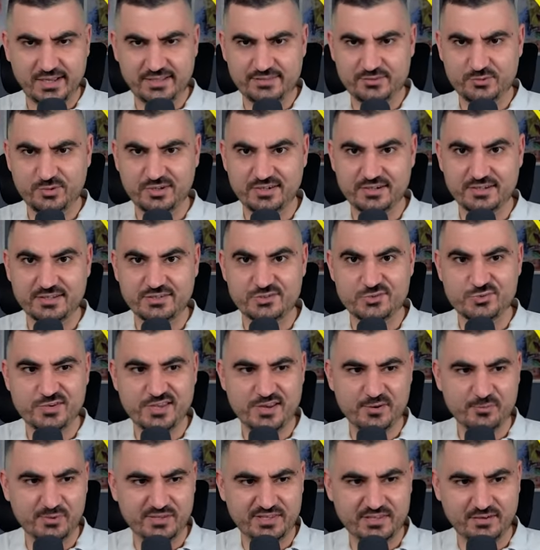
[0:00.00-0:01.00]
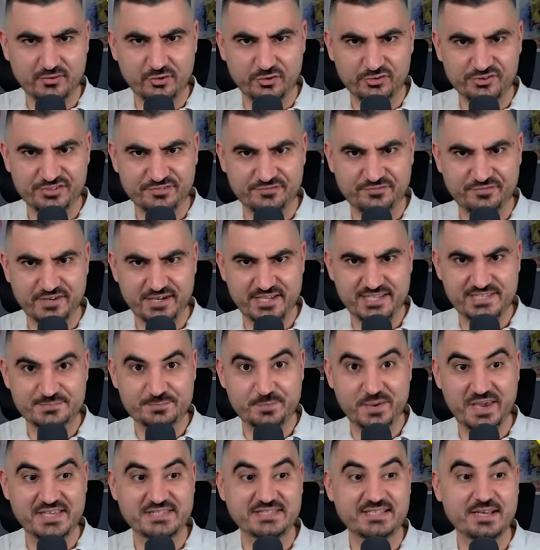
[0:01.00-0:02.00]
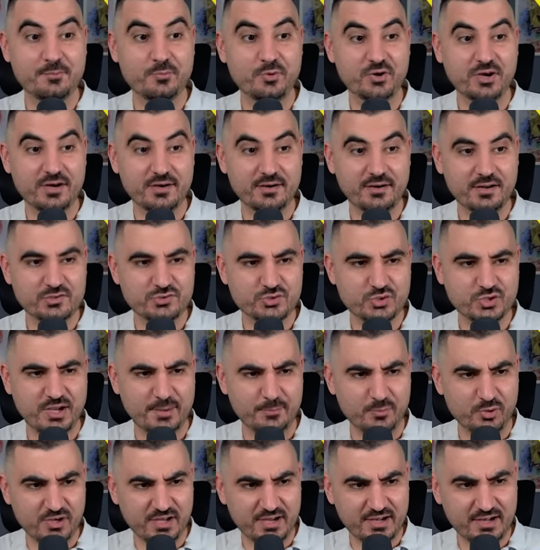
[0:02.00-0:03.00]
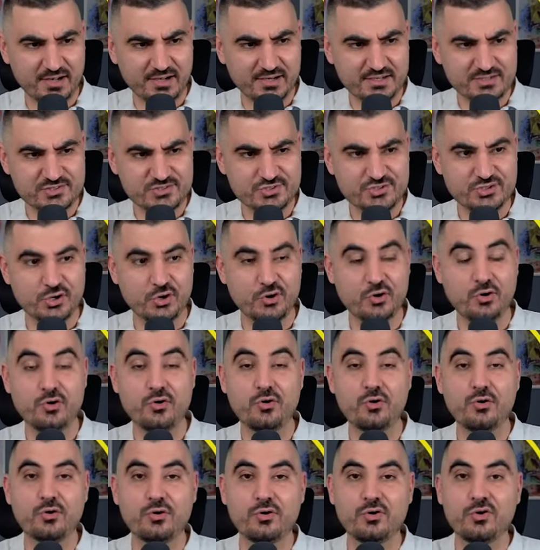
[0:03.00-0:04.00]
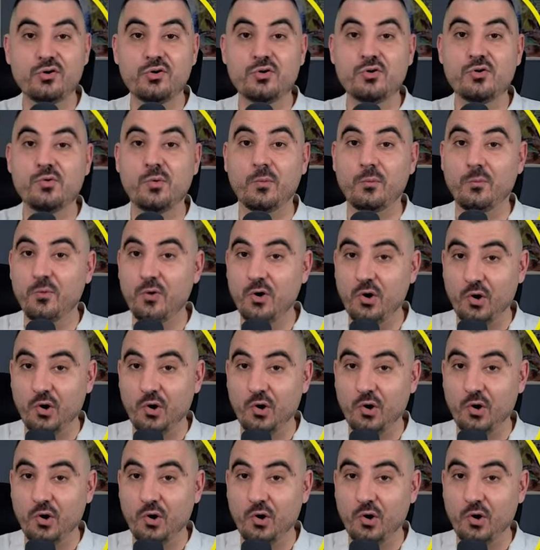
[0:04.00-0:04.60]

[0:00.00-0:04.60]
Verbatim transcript: Oh, Alejandro Garnacho here with a lot of free space. Come on, Garnacho, come on, Garnacho!